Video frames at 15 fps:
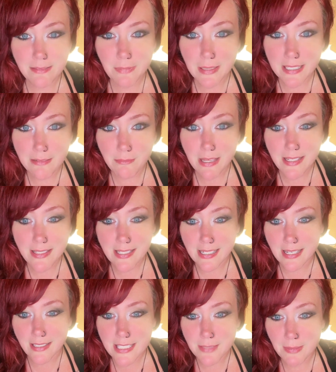than anybody
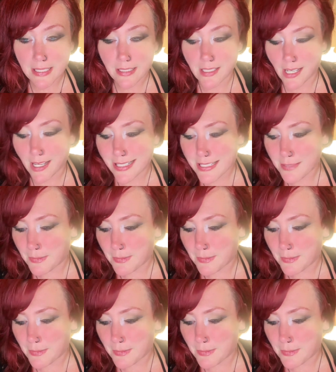makes it out to be.